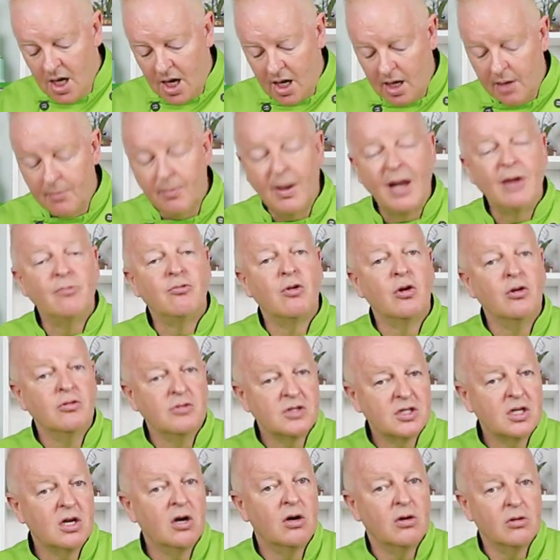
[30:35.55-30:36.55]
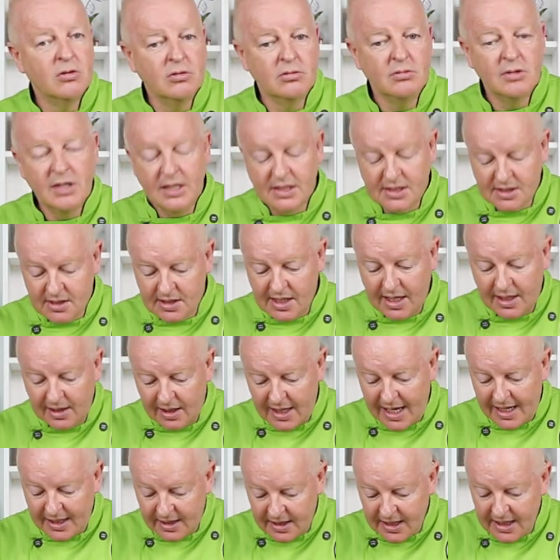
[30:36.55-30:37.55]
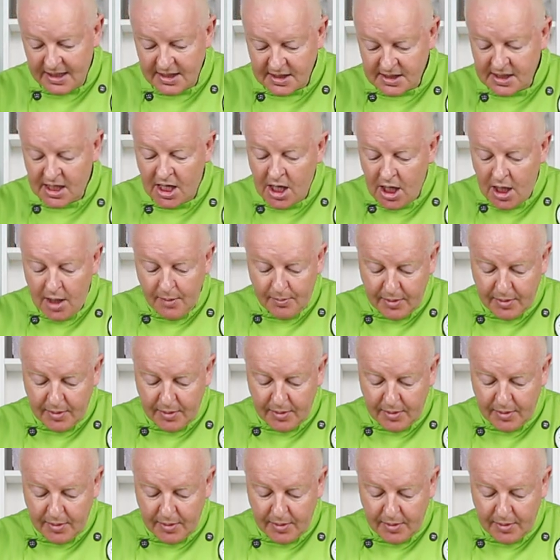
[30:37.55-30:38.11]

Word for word: my rose cone is done like this.